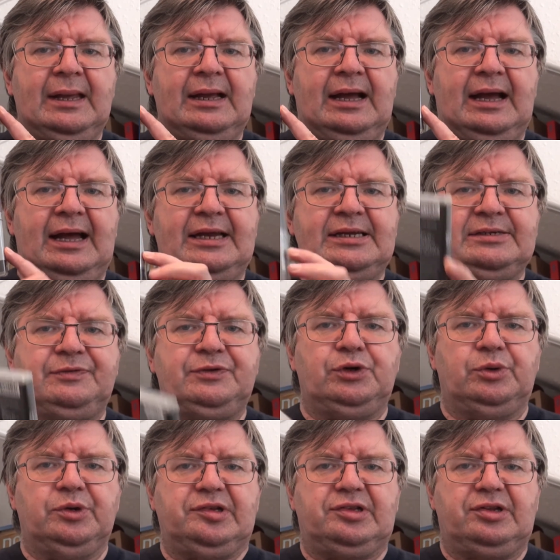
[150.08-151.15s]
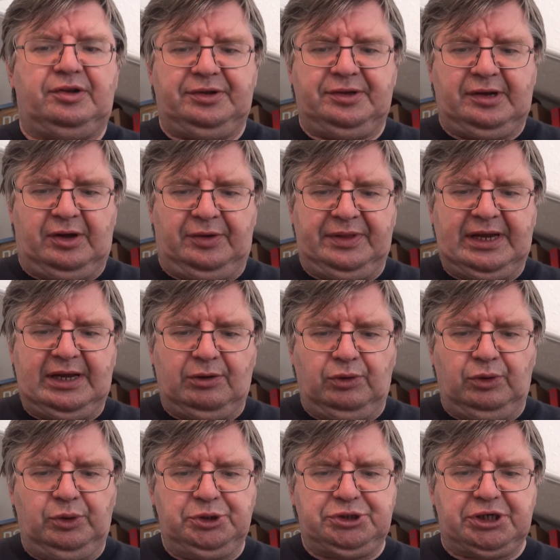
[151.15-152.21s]
and of course on the
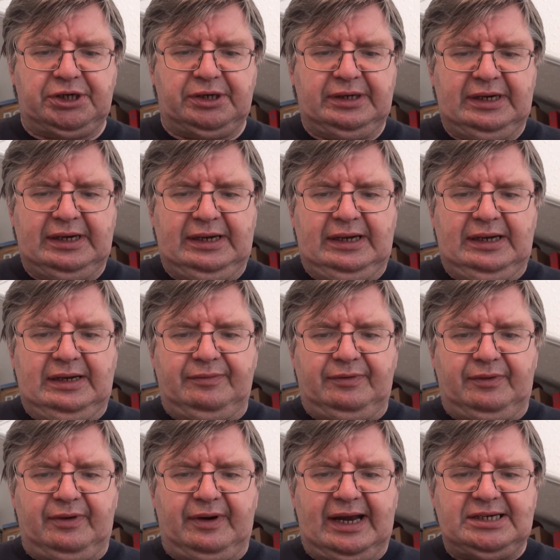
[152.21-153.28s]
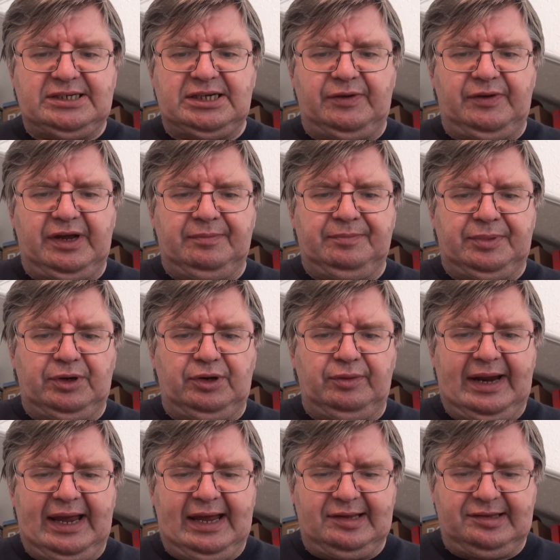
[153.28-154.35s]
older Criterion
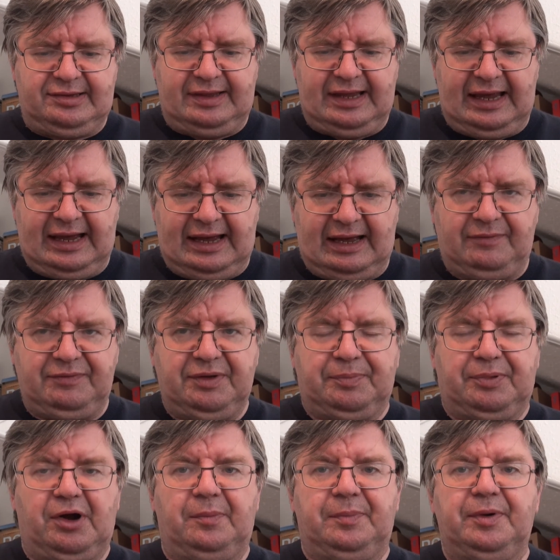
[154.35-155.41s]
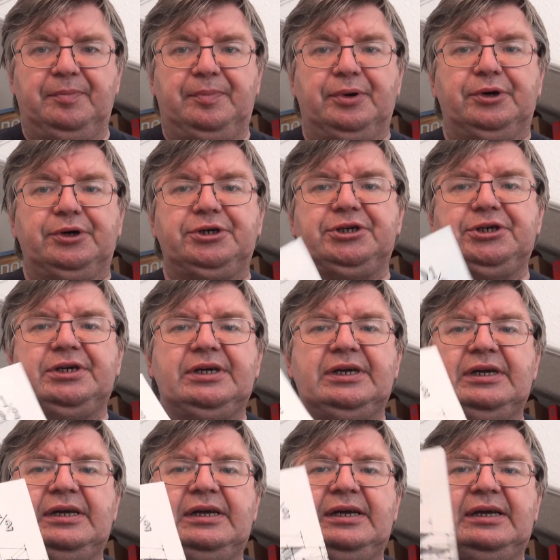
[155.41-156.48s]
Blu-rays they have the proper book
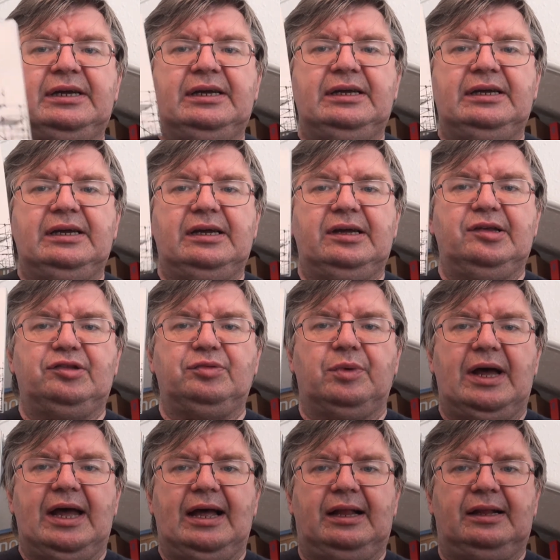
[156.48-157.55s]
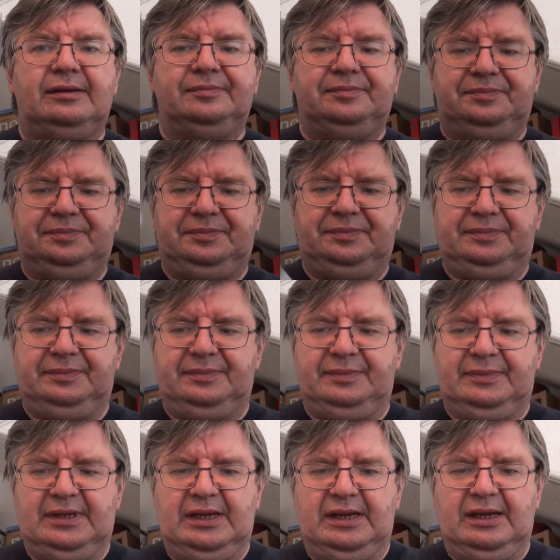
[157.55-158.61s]
as well.
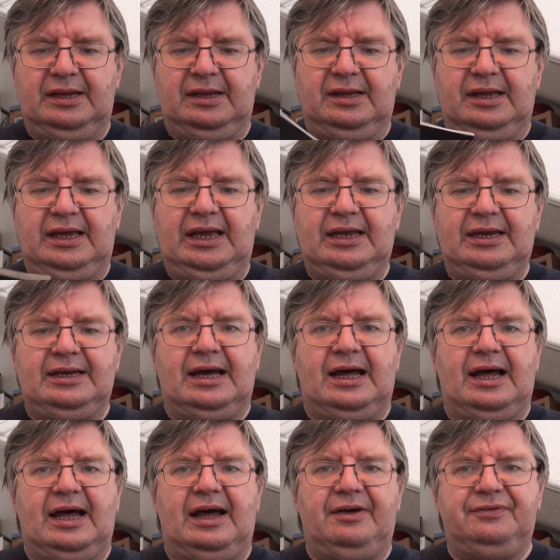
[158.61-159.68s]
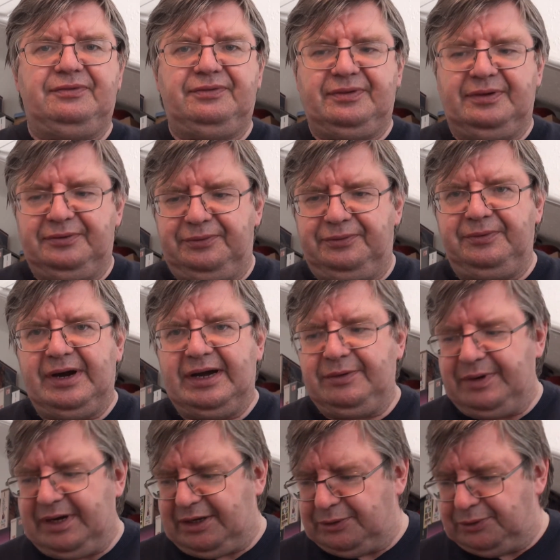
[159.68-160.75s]
8.5,
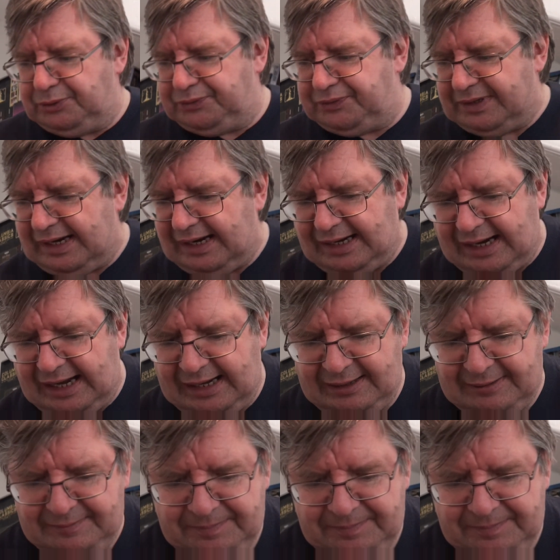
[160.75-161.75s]
Federico Fellini.